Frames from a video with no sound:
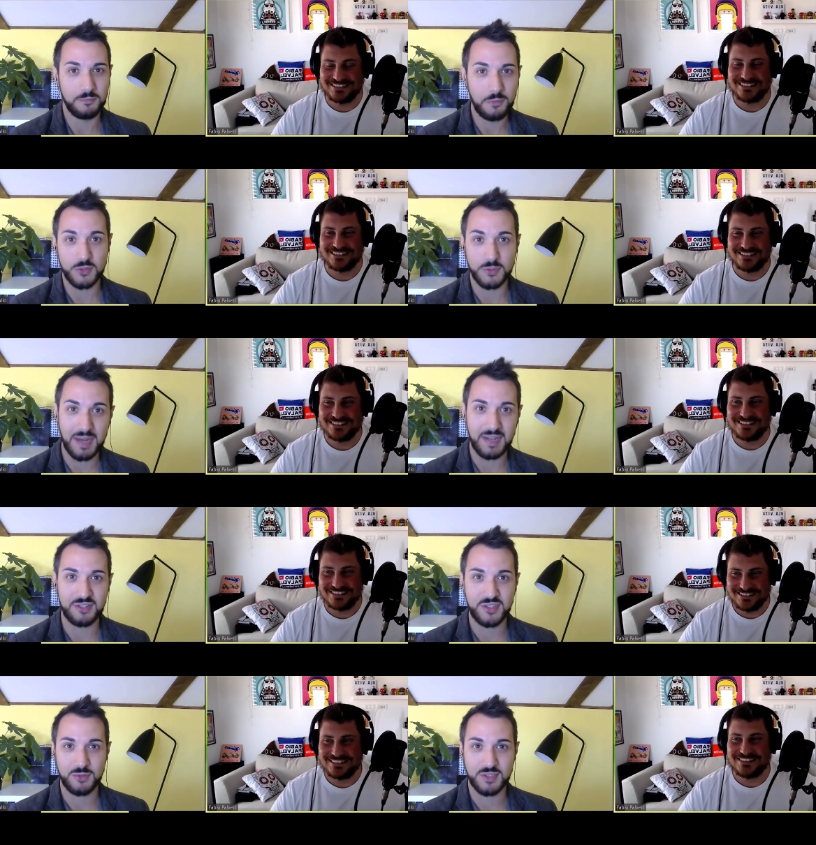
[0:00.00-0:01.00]
Speaker 1: focus my
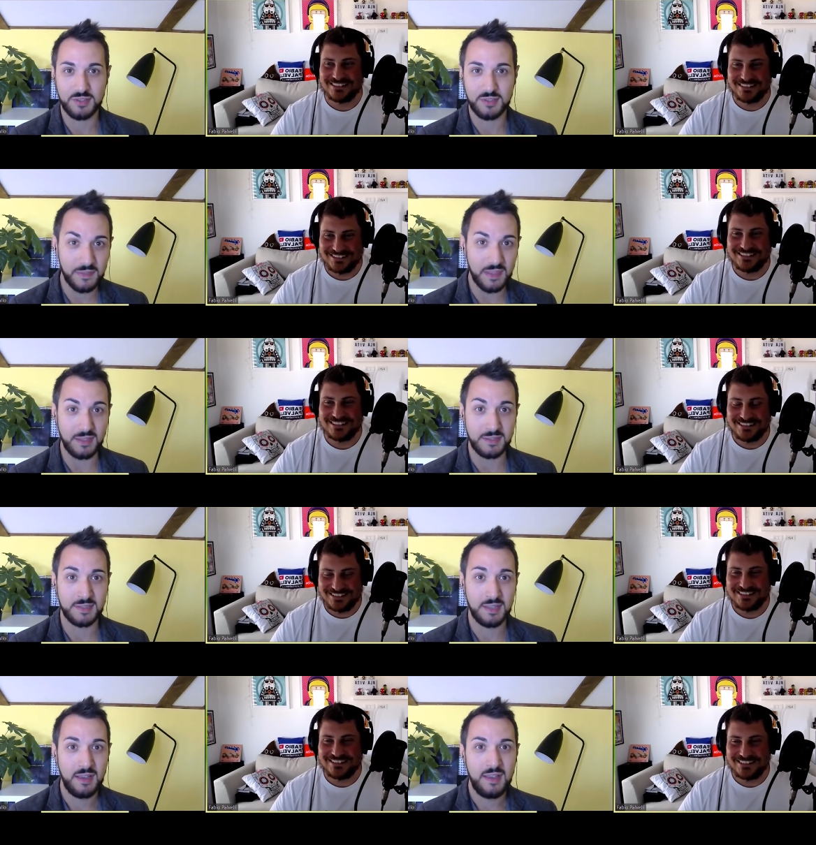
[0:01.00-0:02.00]
energy on certain
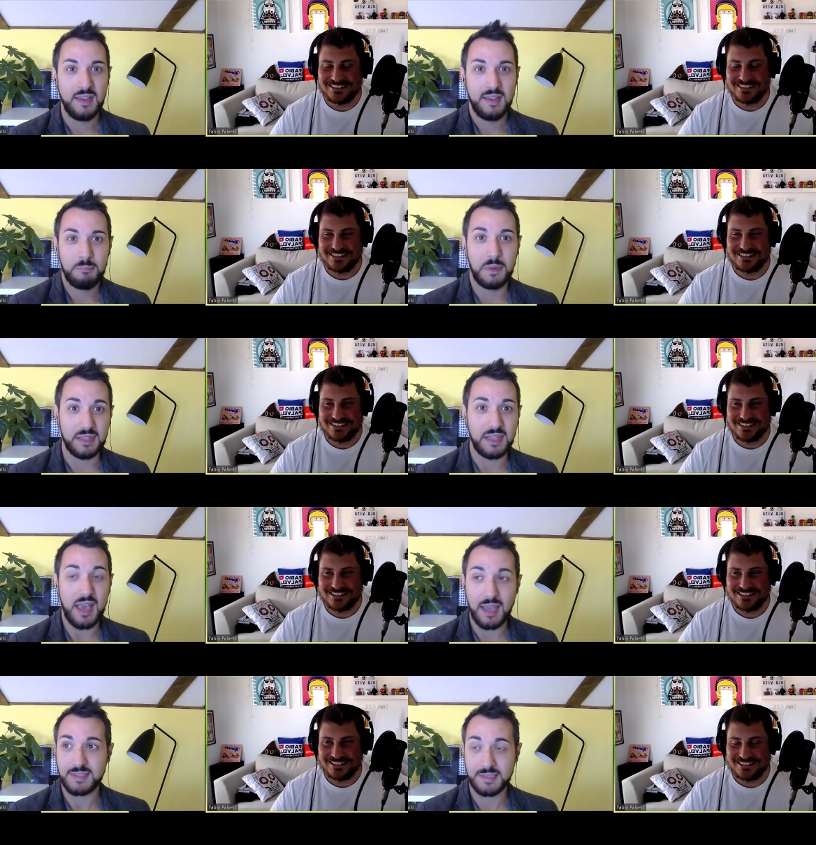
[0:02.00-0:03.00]
things. But
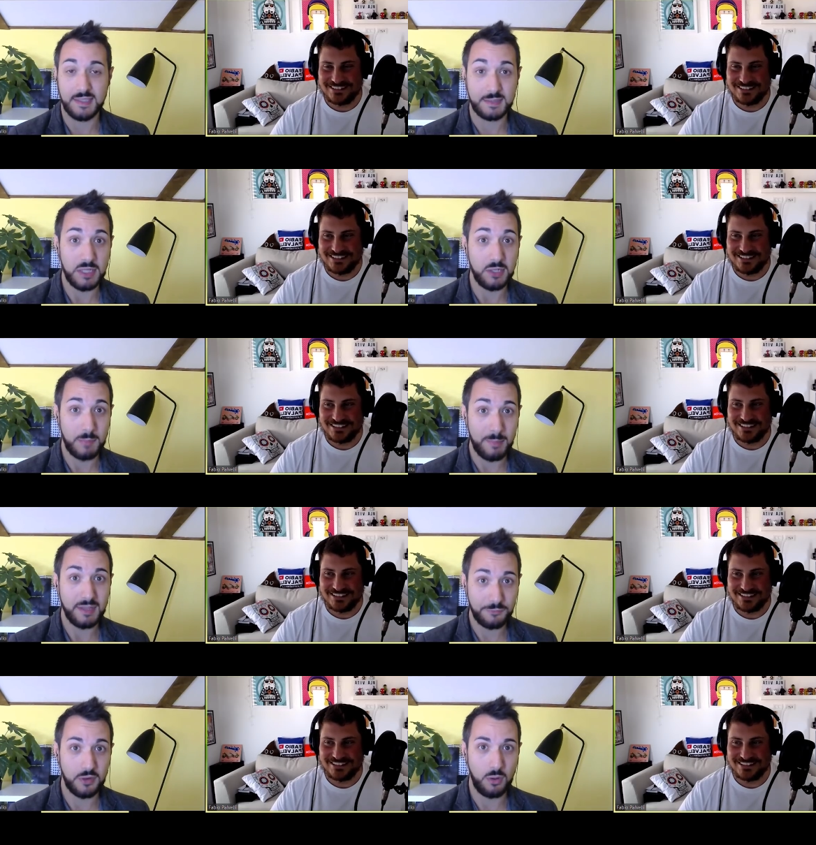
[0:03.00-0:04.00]
yeah, it's been on my
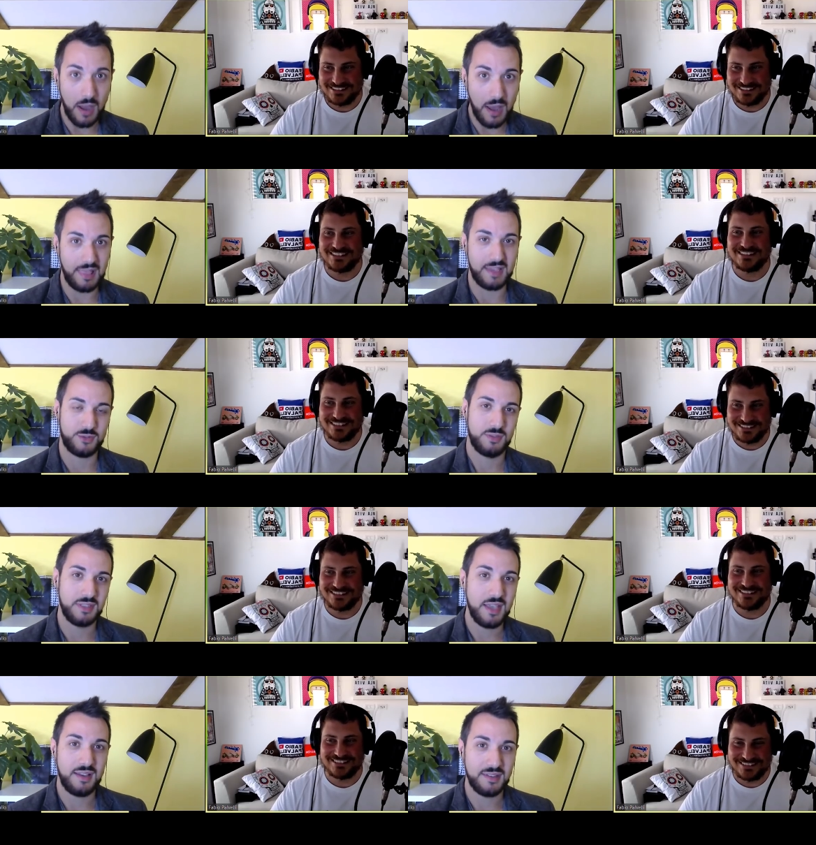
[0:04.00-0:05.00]
mind for a while, actually.
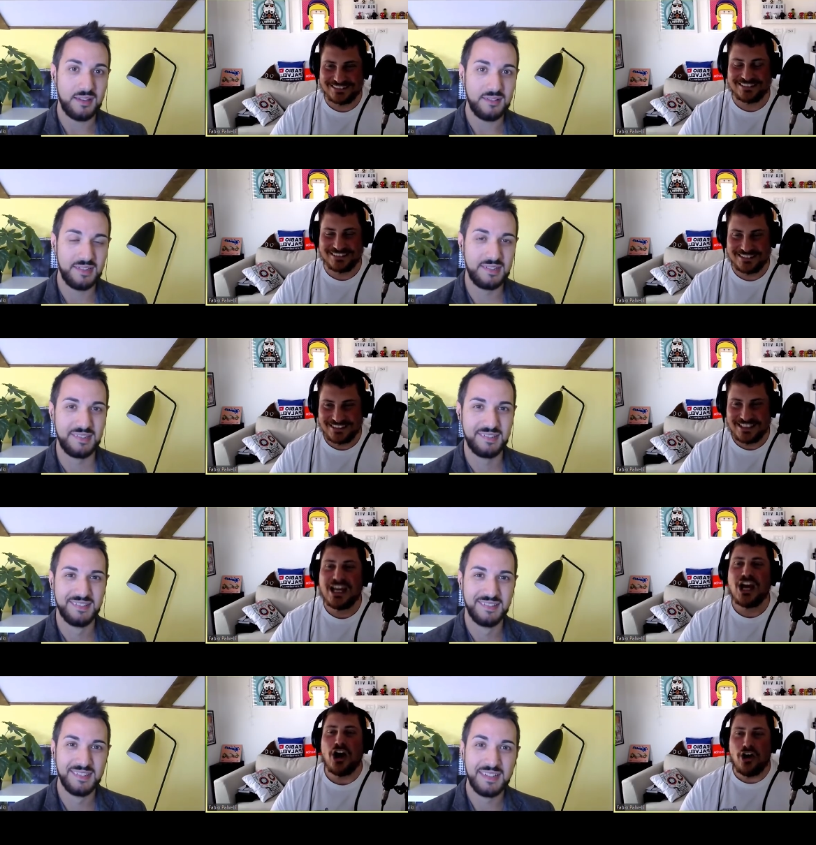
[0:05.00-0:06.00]
Yeah.
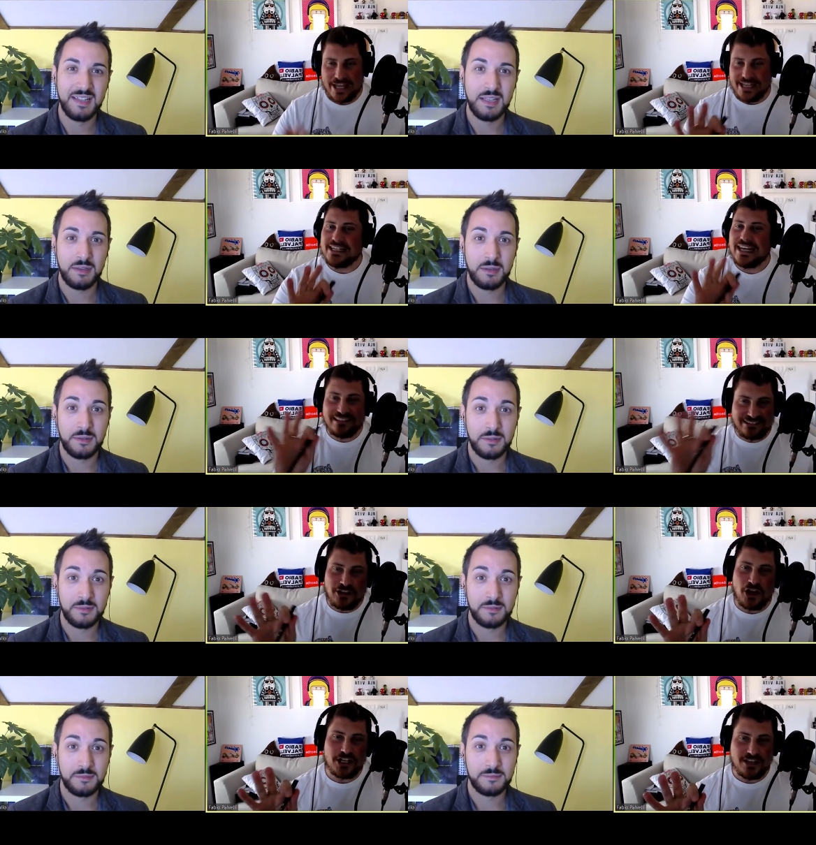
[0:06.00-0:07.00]
Speaker 2: Okay,
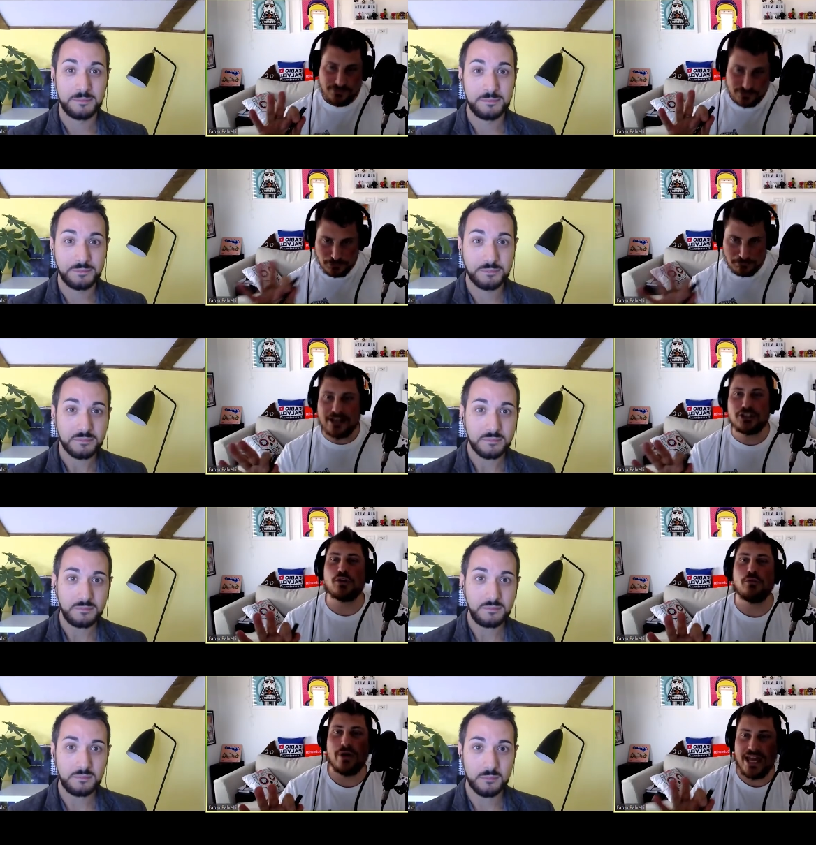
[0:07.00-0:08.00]
let's not give too
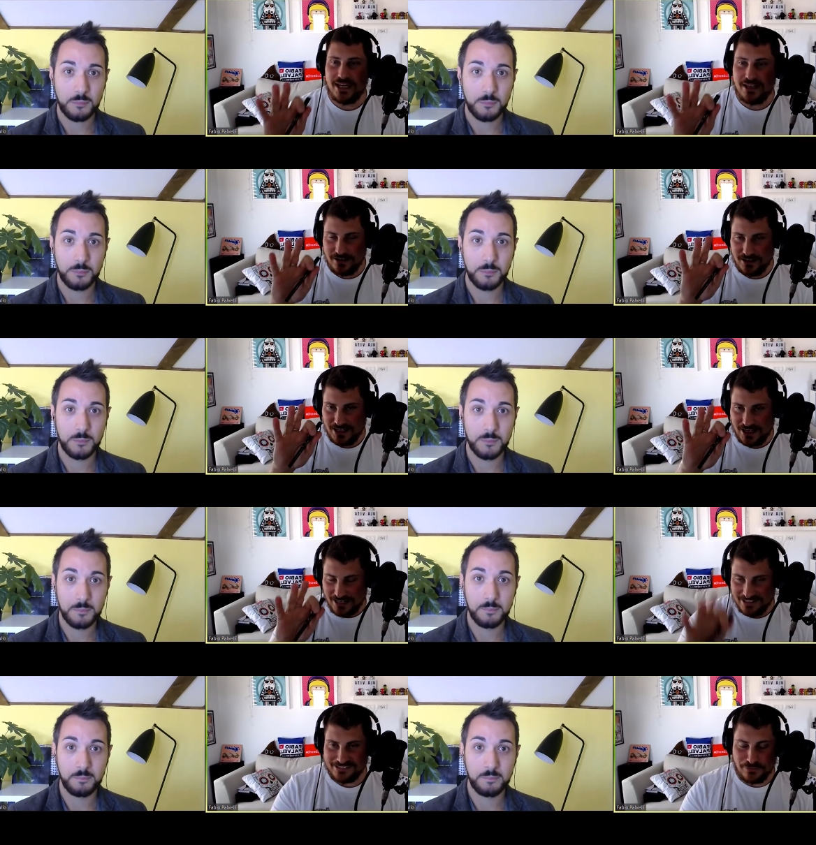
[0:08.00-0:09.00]
much away
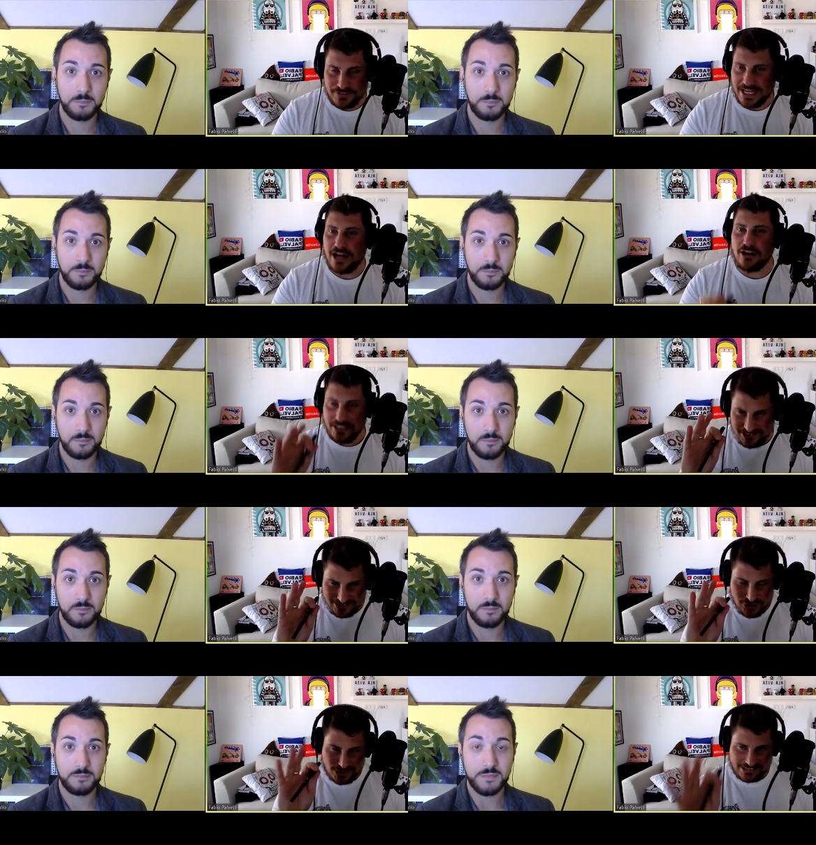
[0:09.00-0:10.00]
as of now.
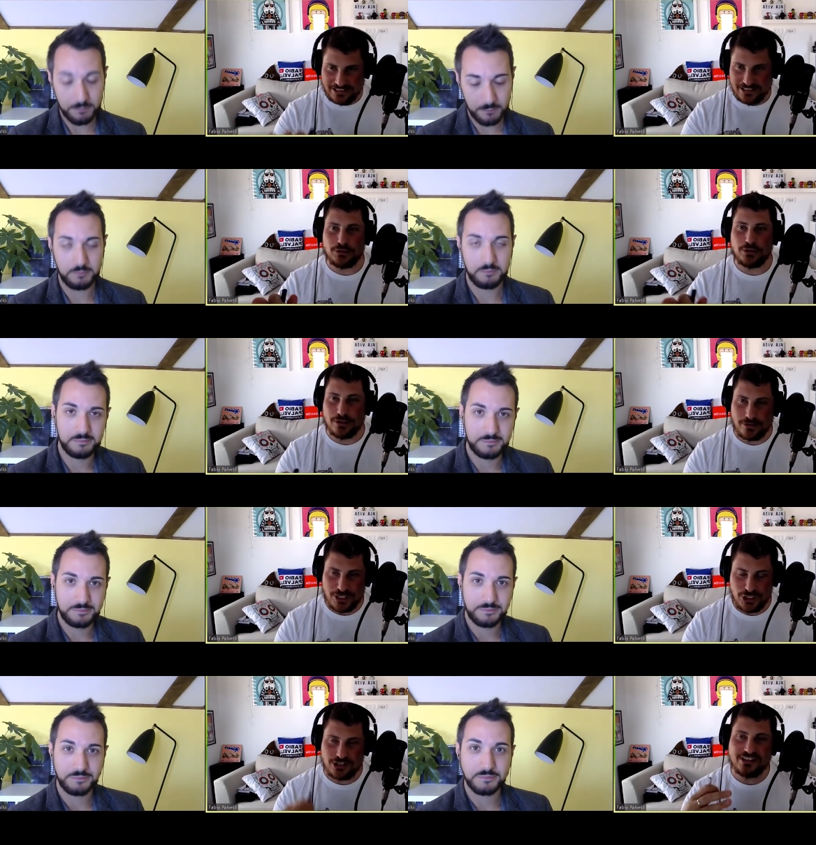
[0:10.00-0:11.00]
Let's just start to do
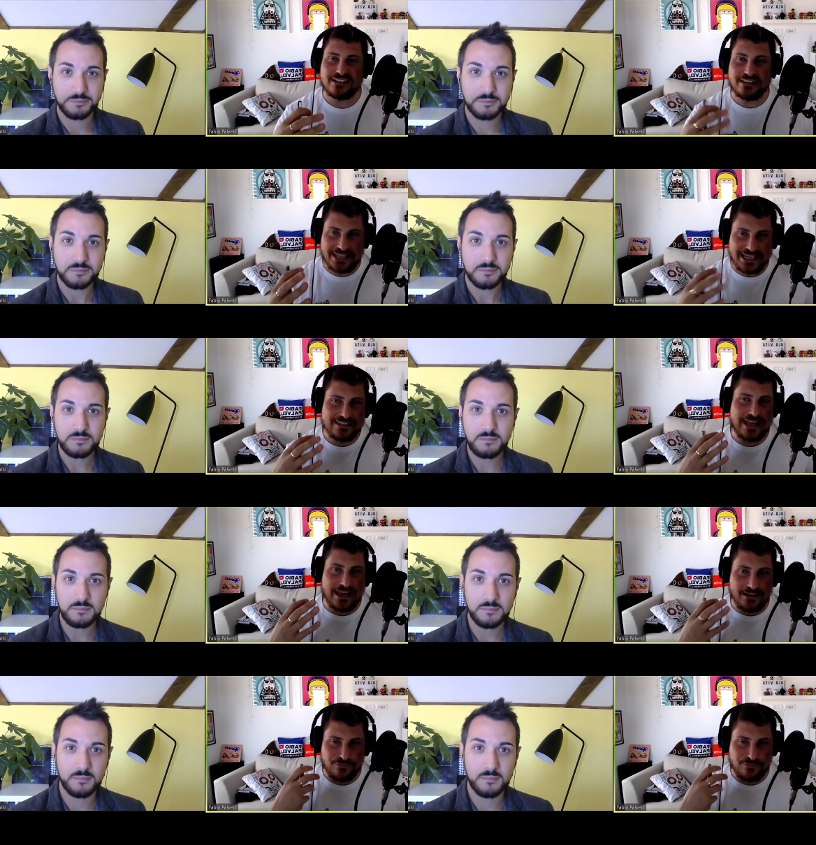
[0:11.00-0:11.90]
questions, and then I